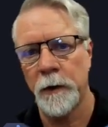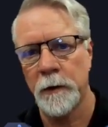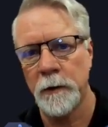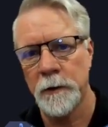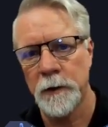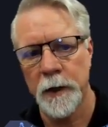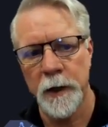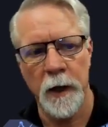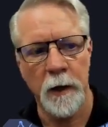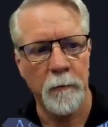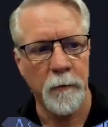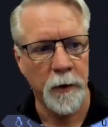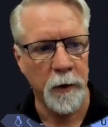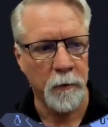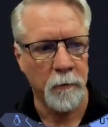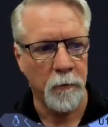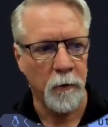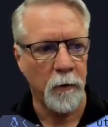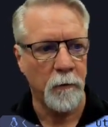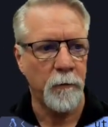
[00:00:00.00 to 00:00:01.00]
Today I want to
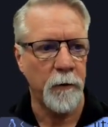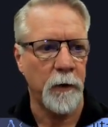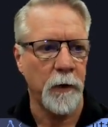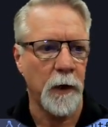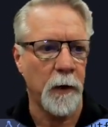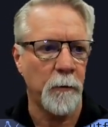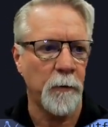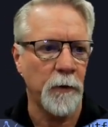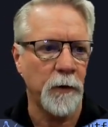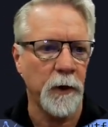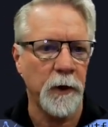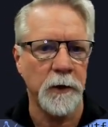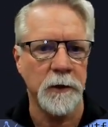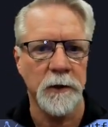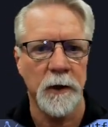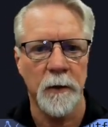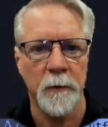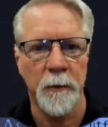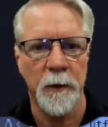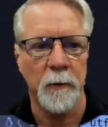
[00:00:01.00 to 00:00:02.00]
go over a couple things
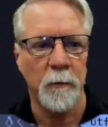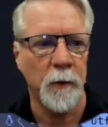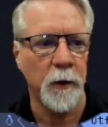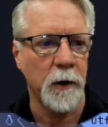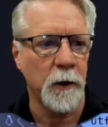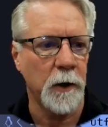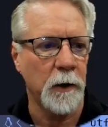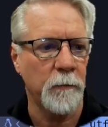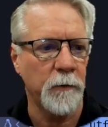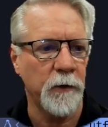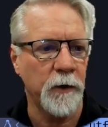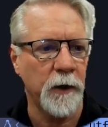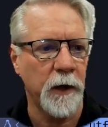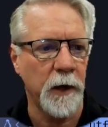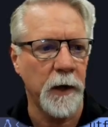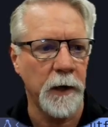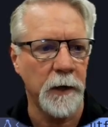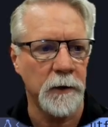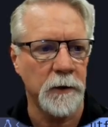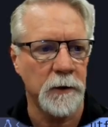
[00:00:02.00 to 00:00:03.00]
that I've been working on with you
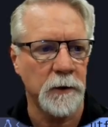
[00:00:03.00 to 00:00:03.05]
guys.